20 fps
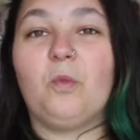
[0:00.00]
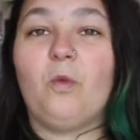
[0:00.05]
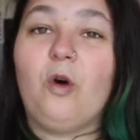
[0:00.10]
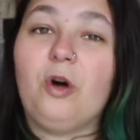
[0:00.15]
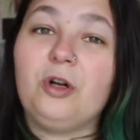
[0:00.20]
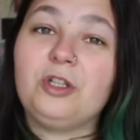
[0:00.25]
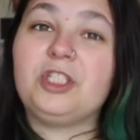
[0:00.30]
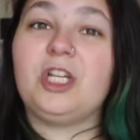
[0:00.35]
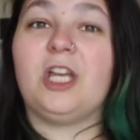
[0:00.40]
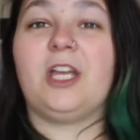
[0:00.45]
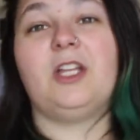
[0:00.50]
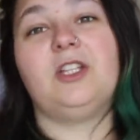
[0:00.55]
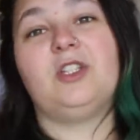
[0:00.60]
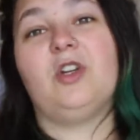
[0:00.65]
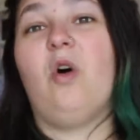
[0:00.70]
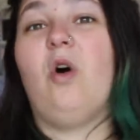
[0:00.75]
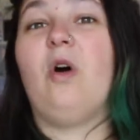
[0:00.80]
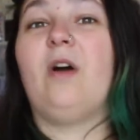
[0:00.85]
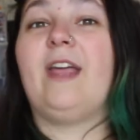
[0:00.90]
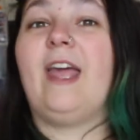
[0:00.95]
watching and
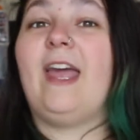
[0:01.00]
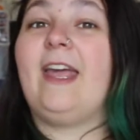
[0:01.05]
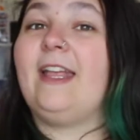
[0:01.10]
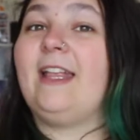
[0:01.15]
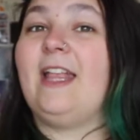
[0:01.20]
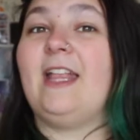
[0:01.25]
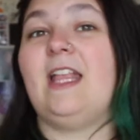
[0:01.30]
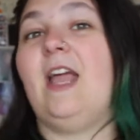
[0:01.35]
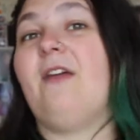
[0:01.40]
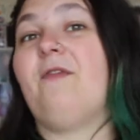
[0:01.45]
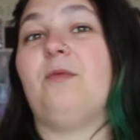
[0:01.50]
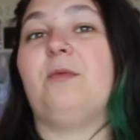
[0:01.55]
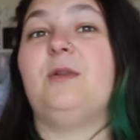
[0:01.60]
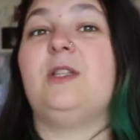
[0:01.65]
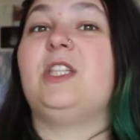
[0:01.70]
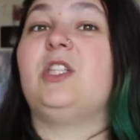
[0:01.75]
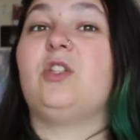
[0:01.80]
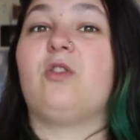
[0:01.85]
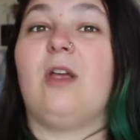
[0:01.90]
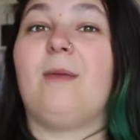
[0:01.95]
talking, and
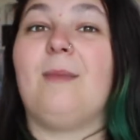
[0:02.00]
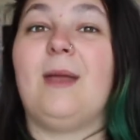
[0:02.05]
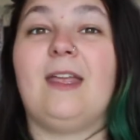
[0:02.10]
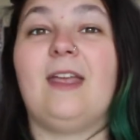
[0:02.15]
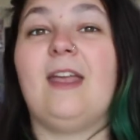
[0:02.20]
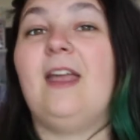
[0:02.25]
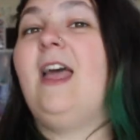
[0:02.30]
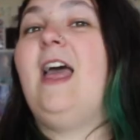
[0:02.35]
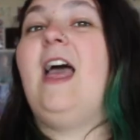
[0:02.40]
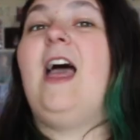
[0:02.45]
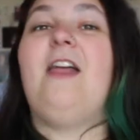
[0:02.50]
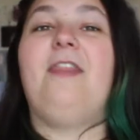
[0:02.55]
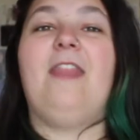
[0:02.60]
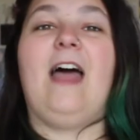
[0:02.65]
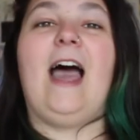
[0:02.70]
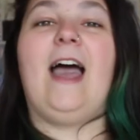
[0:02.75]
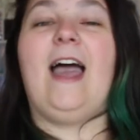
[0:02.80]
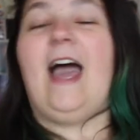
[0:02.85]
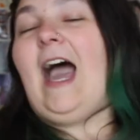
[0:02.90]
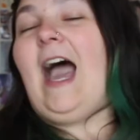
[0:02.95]
everyone's screaming
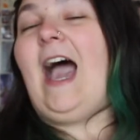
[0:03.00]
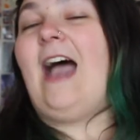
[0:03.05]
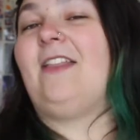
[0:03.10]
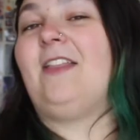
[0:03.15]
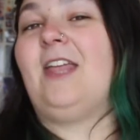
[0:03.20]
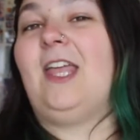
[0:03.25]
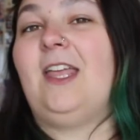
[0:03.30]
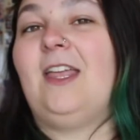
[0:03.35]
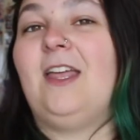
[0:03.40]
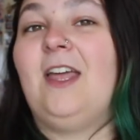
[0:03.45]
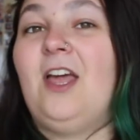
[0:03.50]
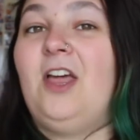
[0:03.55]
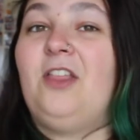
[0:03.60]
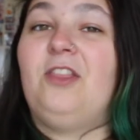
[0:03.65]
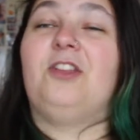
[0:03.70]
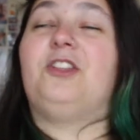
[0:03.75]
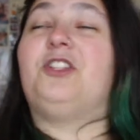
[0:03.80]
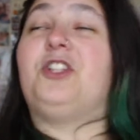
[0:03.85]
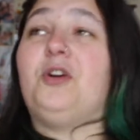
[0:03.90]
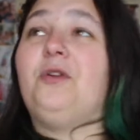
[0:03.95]
that Harry,
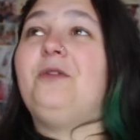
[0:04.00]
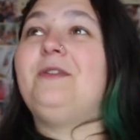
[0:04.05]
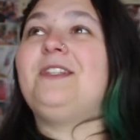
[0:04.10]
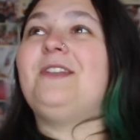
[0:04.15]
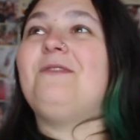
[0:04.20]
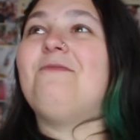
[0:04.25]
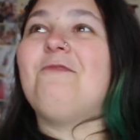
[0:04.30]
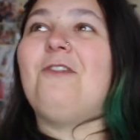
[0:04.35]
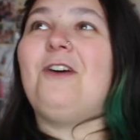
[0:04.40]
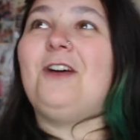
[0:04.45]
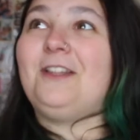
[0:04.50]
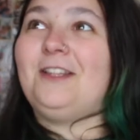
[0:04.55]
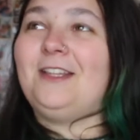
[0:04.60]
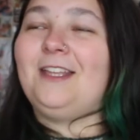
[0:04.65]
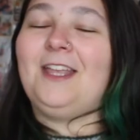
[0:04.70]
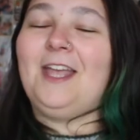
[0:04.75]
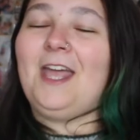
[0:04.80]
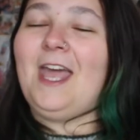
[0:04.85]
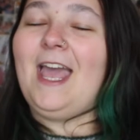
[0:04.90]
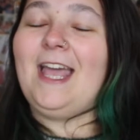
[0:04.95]
the chosen
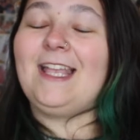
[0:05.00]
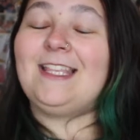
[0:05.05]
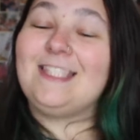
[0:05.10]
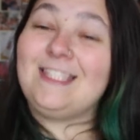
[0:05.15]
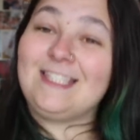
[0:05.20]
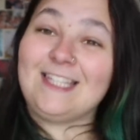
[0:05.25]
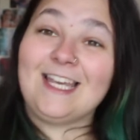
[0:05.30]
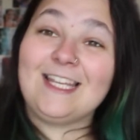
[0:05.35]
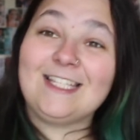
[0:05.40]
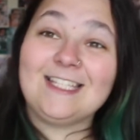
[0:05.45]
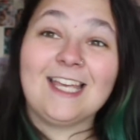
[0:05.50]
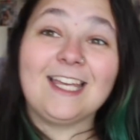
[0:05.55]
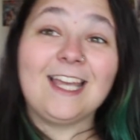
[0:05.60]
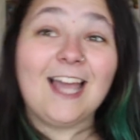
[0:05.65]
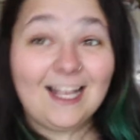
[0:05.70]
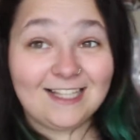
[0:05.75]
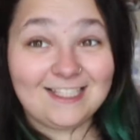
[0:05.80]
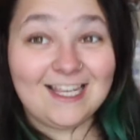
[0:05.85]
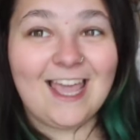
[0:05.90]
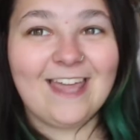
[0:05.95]
one, is dating
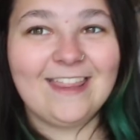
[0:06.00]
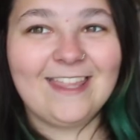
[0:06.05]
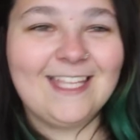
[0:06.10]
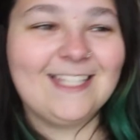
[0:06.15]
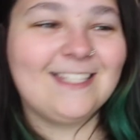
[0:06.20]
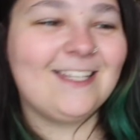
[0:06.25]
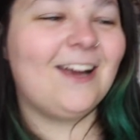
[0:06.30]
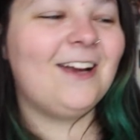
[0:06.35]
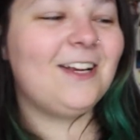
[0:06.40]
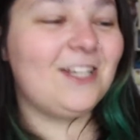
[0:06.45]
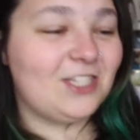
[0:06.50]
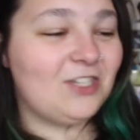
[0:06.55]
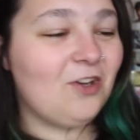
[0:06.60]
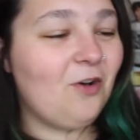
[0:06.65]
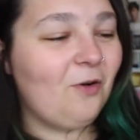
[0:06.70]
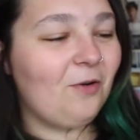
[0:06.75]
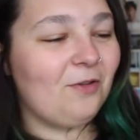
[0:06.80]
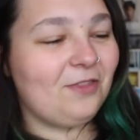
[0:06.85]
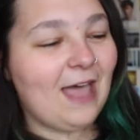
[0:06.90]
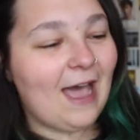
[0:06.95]
a Death Eater.
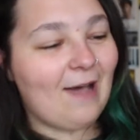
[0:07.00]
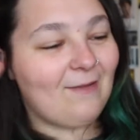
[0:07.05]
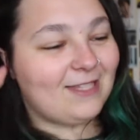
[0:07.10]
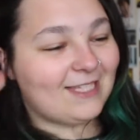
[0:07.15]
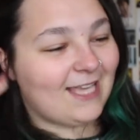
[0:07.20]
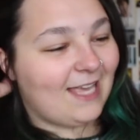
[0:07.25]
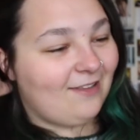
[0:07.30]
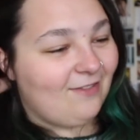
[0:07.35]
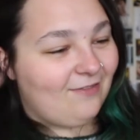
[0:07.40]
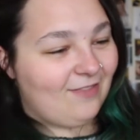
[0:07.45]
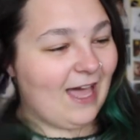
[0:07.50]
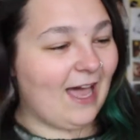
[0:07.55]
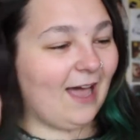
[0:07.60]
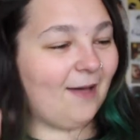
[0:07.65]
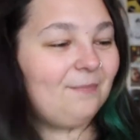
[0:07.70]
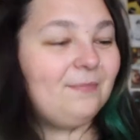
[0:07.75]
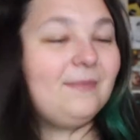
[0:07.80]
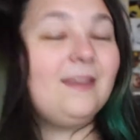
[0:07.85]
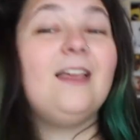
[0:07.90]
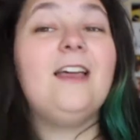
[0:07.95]
So that was kind of
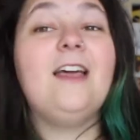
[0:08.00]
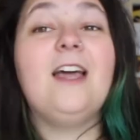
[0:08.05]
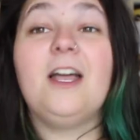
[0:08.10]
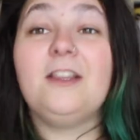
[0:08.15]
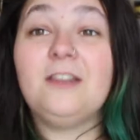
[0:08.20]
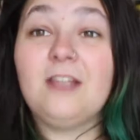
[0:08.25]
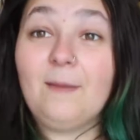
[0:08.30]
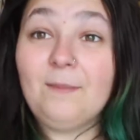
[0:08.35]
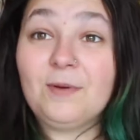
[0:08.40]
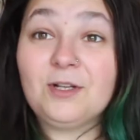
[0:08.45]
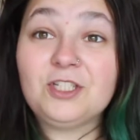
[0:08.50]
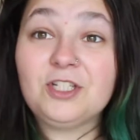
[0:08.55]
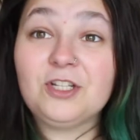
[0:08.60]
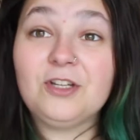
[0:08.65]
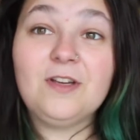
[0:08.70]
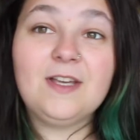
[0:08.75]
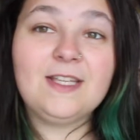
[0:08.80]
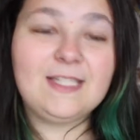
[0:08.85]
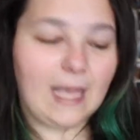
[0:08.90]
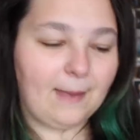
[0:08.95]
that. Number 2
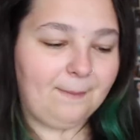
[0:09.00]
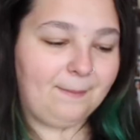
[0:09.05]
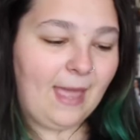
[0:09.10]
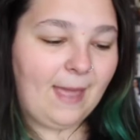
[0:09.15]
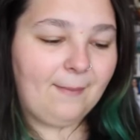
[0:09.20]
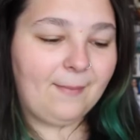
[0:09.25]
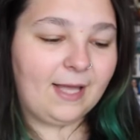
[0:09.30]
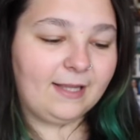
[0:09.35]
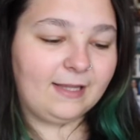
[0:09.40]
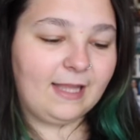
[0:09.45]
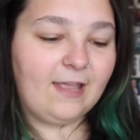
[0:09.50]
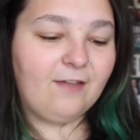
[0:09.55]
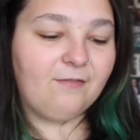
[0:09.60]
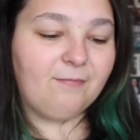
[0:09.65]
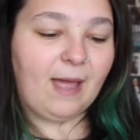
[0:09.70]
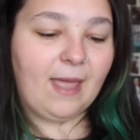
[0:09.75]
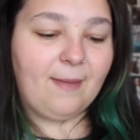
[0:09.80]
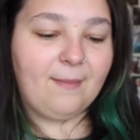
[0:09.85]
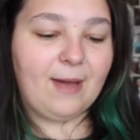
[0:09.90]
is I Bet My Life by